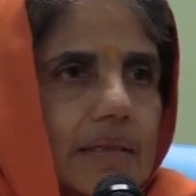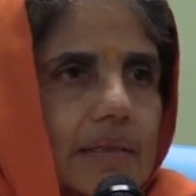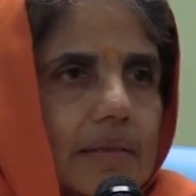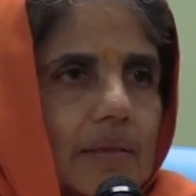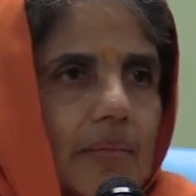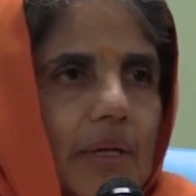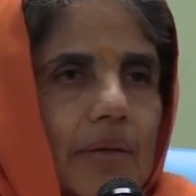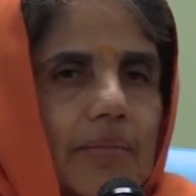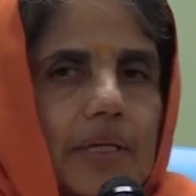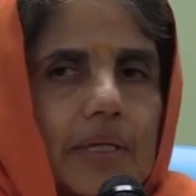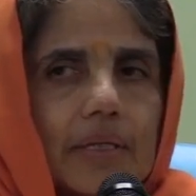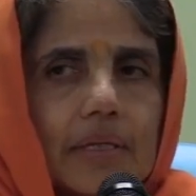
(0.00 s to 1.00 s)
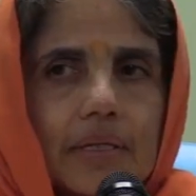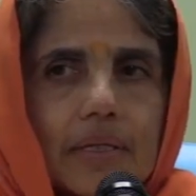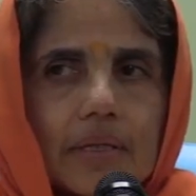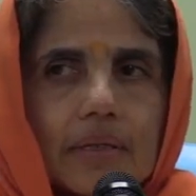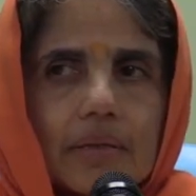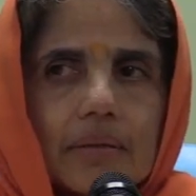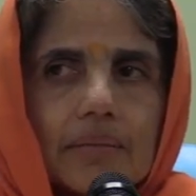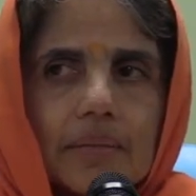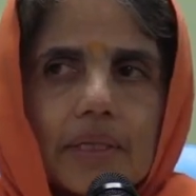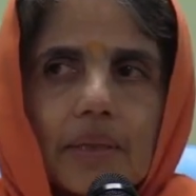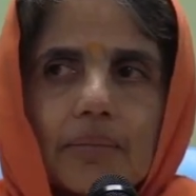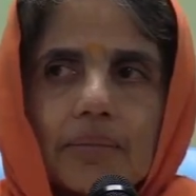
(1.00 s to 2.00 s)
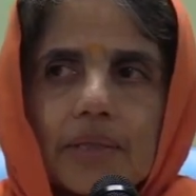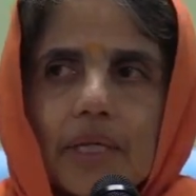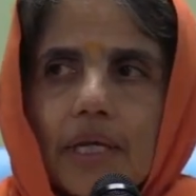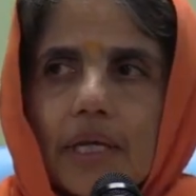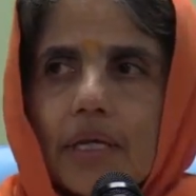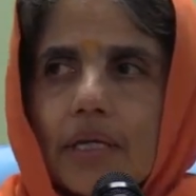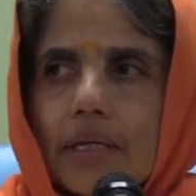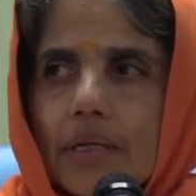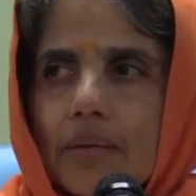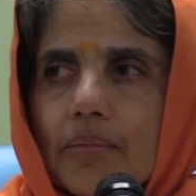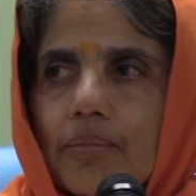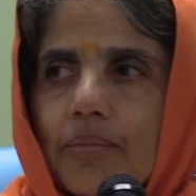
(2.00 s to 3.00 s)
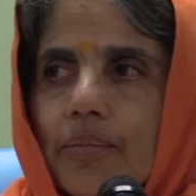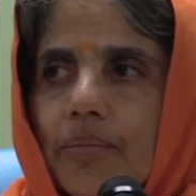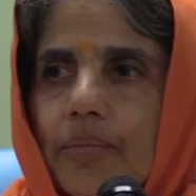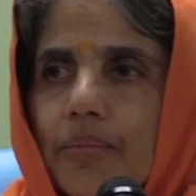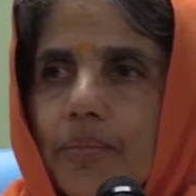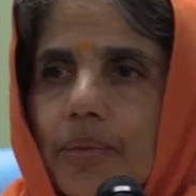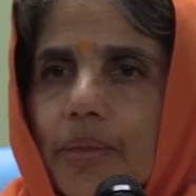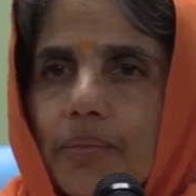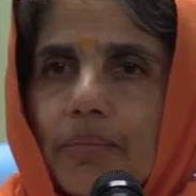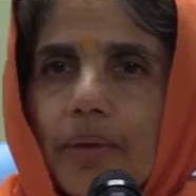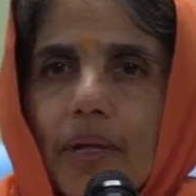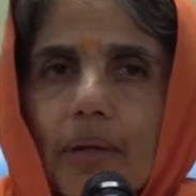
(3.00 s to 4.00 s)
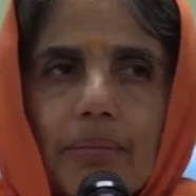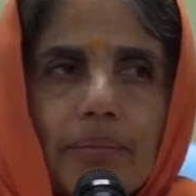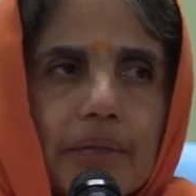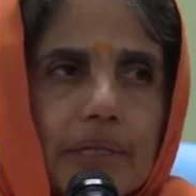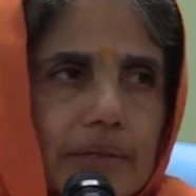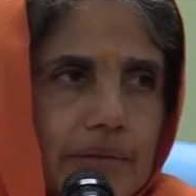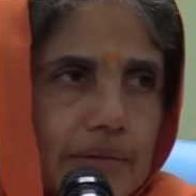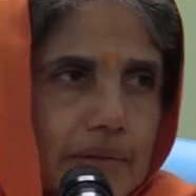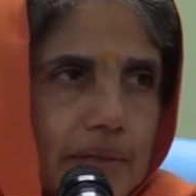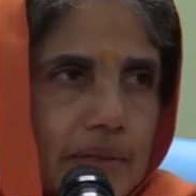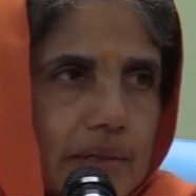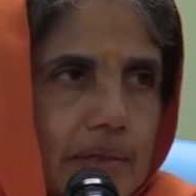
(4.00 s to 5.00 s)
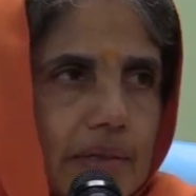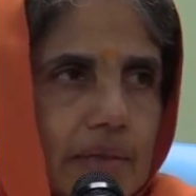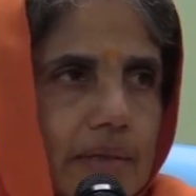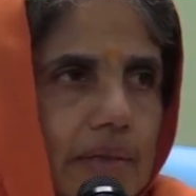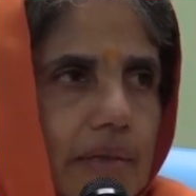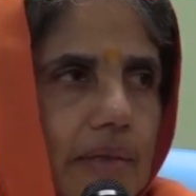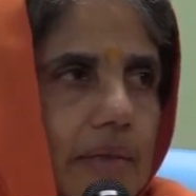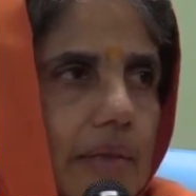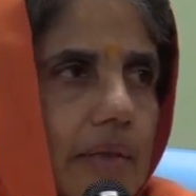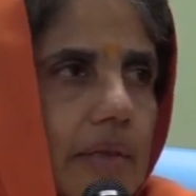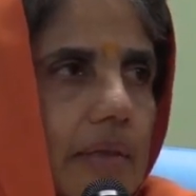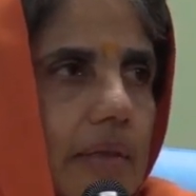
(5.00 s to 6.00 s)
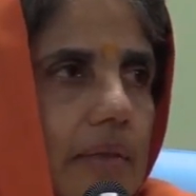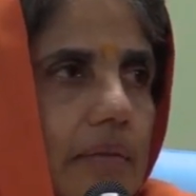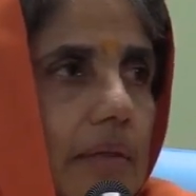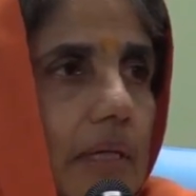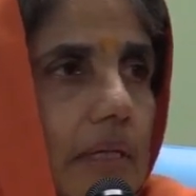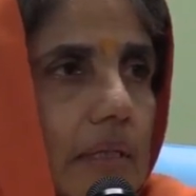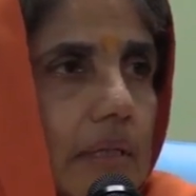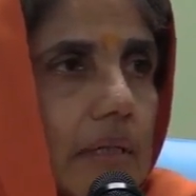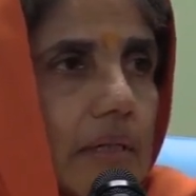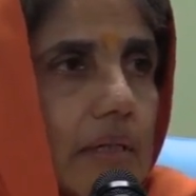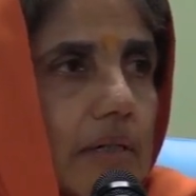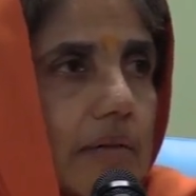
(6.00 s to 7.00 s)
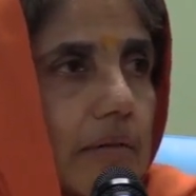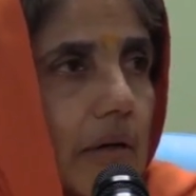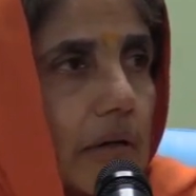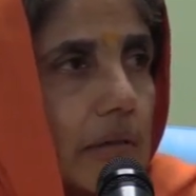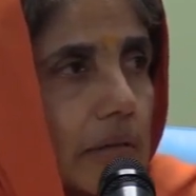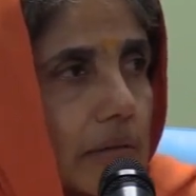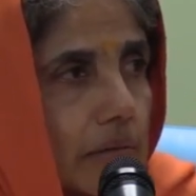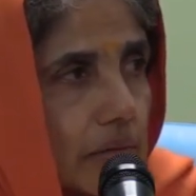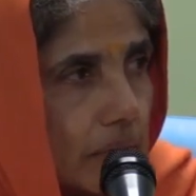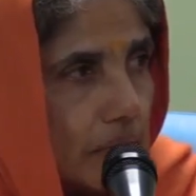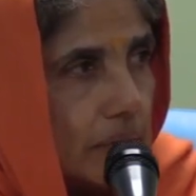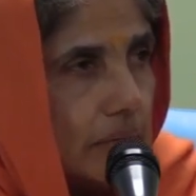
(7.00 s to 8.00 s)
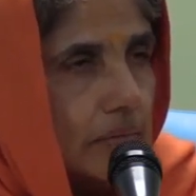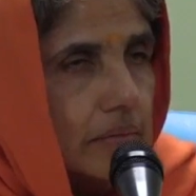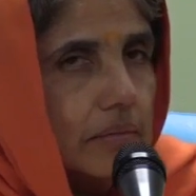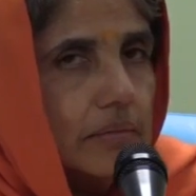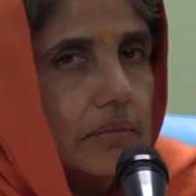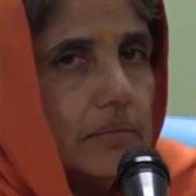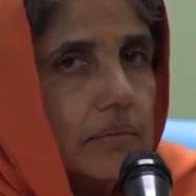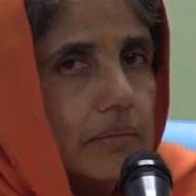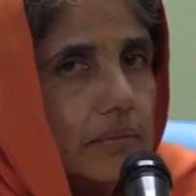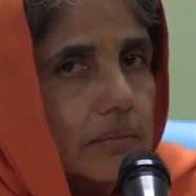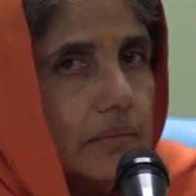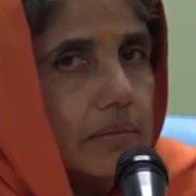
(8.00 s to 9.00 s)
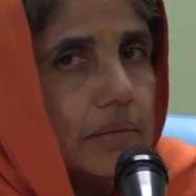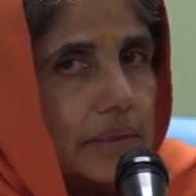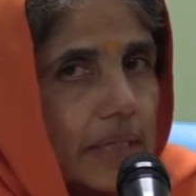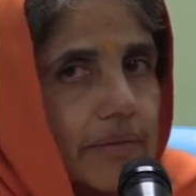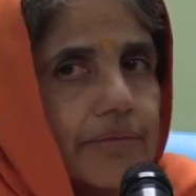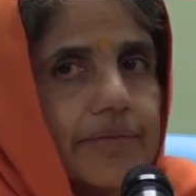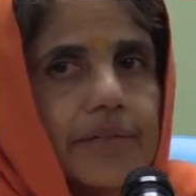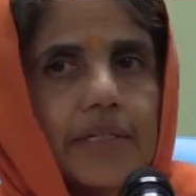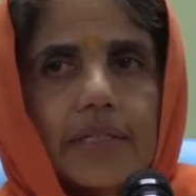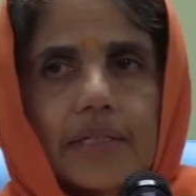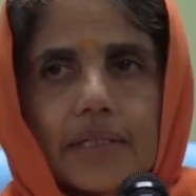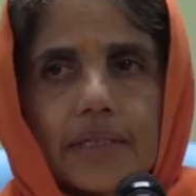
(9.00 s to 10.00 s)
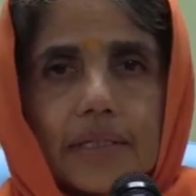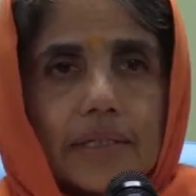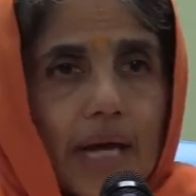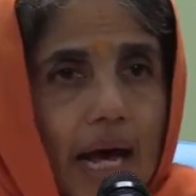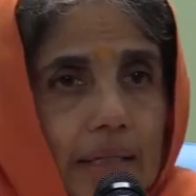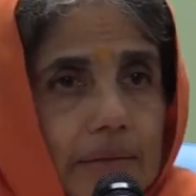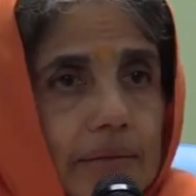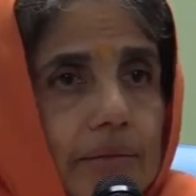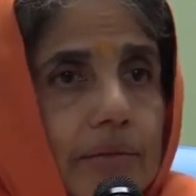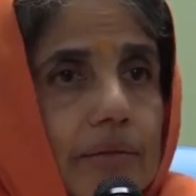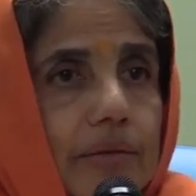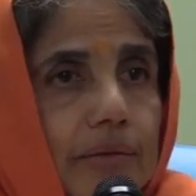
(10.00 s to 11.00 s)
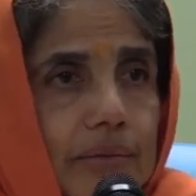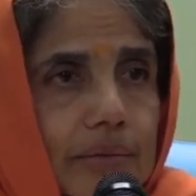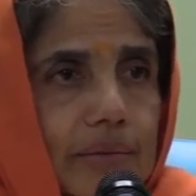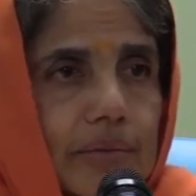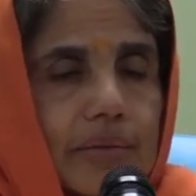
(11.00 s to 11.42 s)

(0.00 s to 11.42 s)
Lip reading: The baby becomes a people pleaser. Why? For its own safety. It has to.